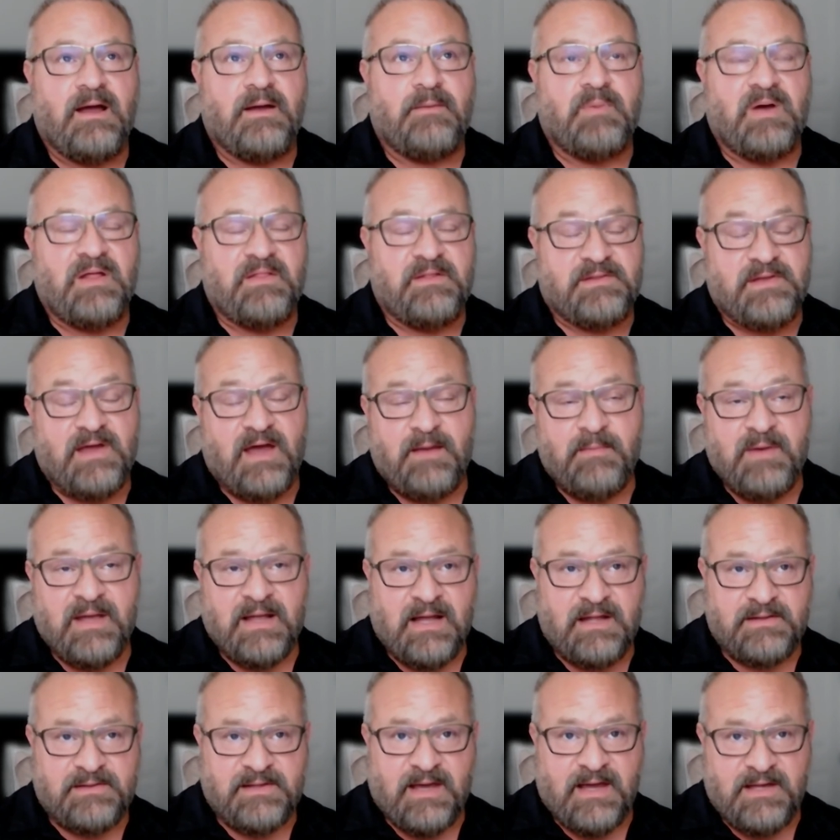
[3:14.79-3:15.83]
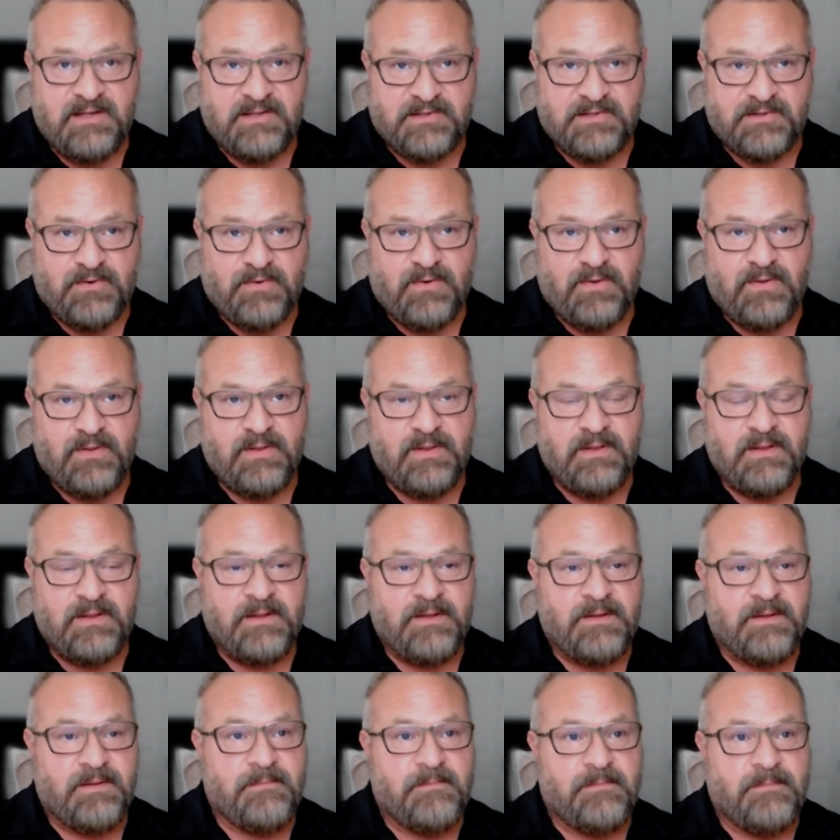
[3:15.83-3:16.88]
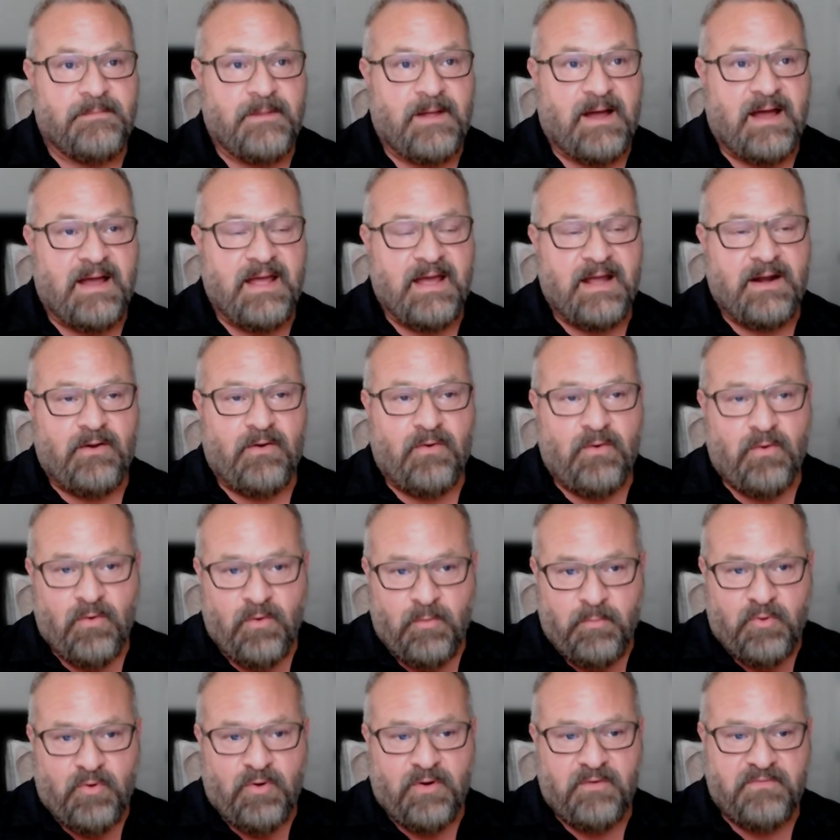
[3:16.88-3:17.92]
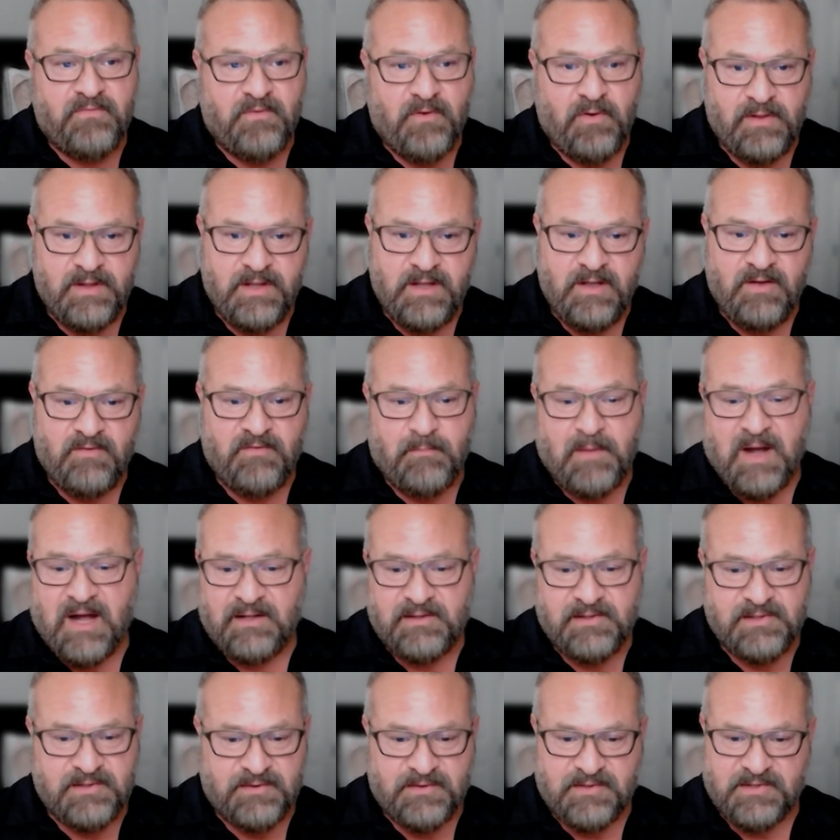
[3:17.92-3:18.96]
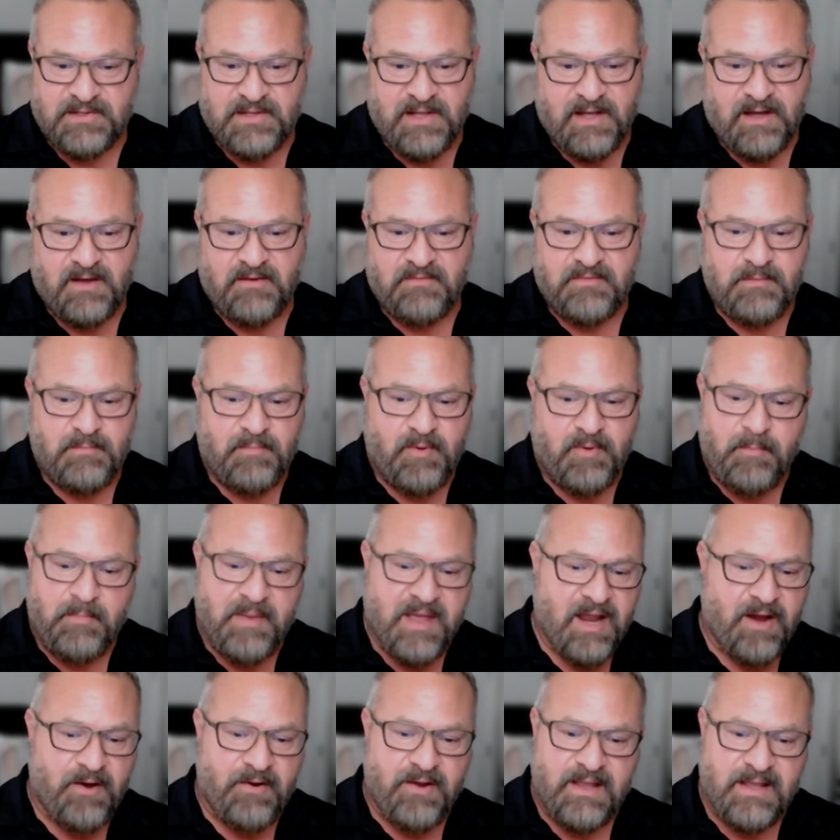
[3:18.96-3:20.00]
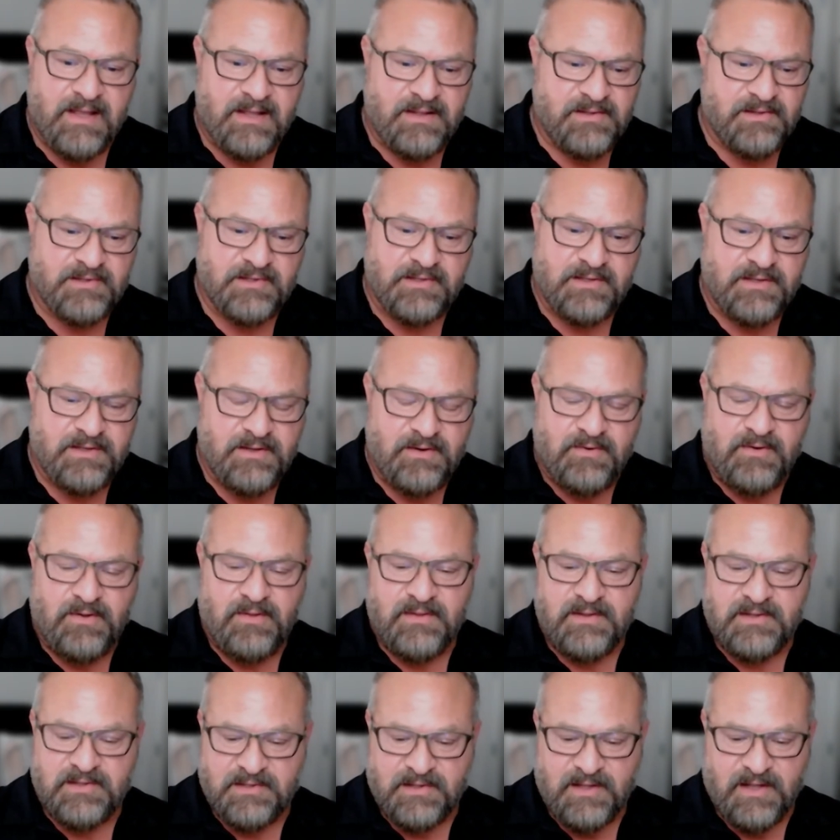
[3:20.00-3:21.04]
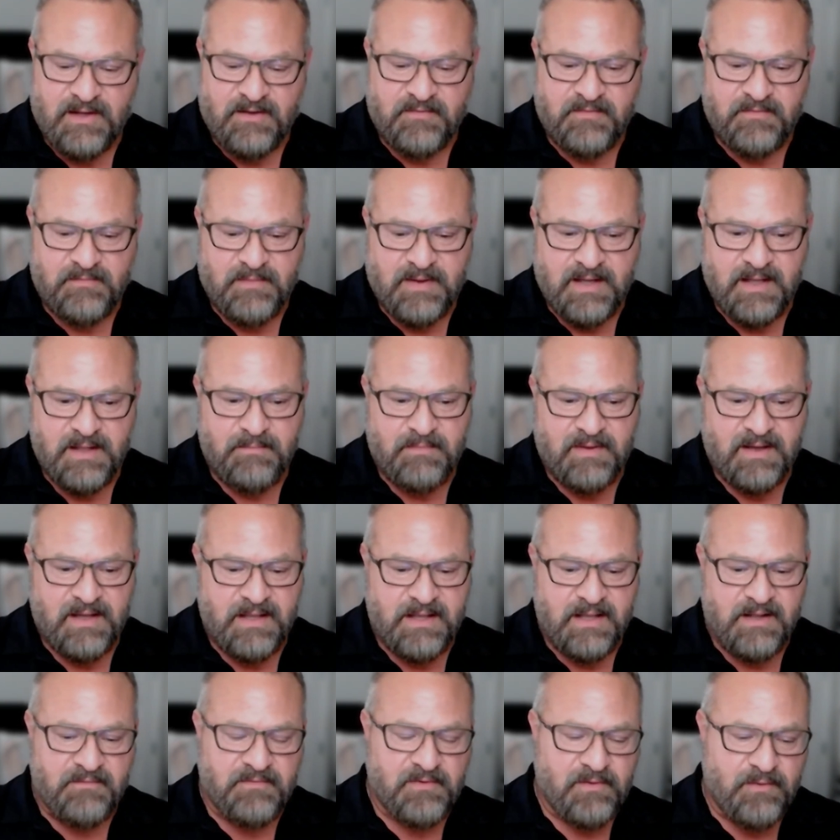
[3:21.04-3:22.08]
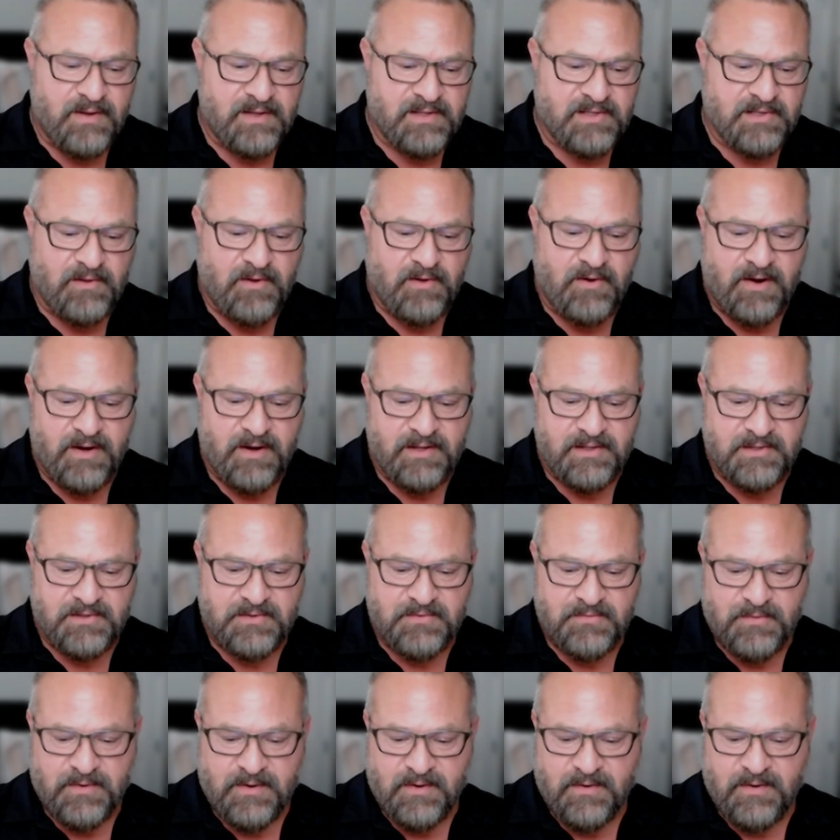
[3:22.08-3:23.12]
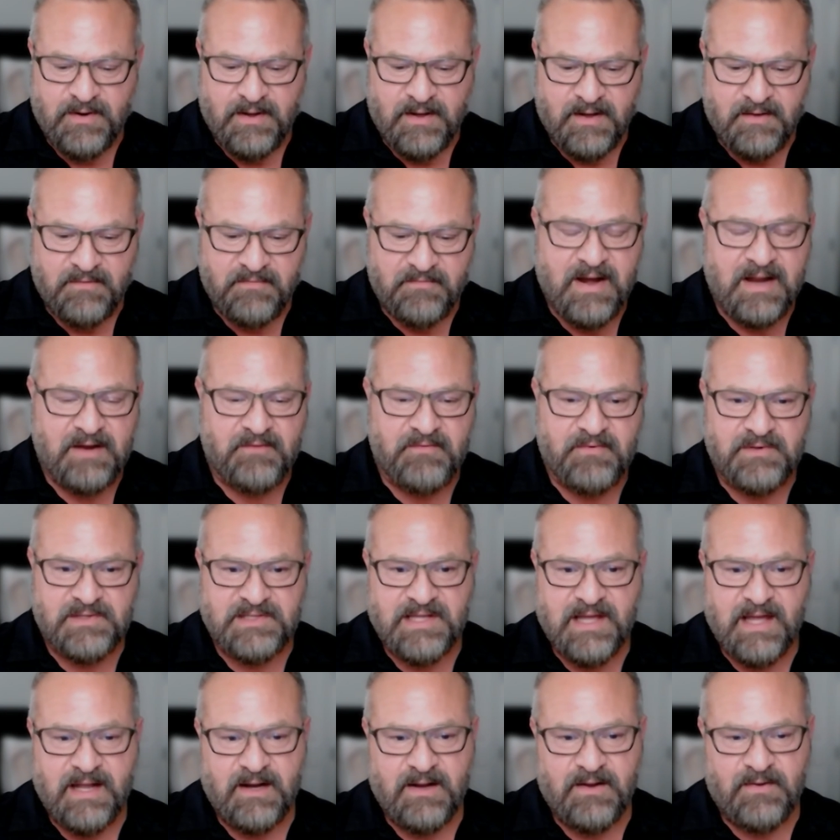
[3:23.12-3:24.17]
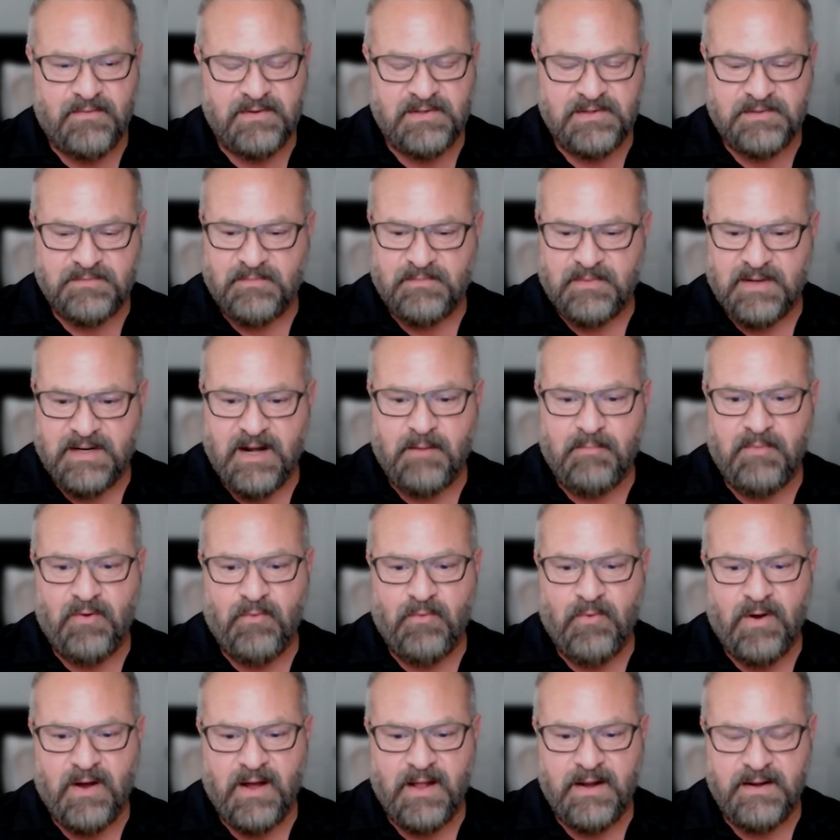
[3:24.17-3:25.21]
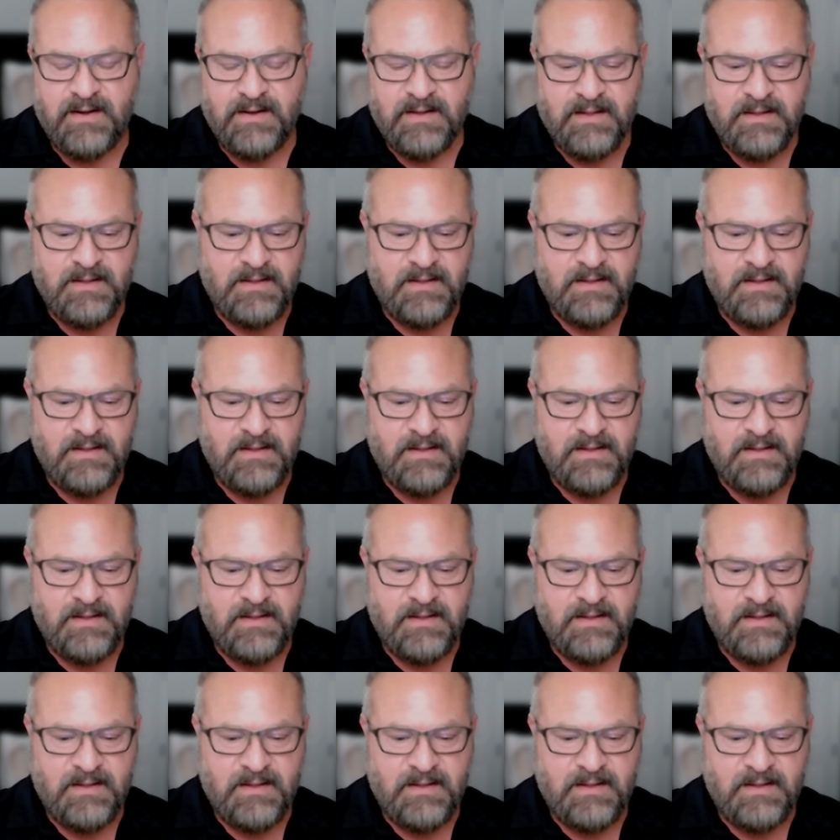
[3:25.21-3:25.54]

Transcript: by the time I got to high school, I had a whole portfolio of monster stuff and barbarians and you know all this stuff. My my influential artists were uh, Frank Frazetta was my number one.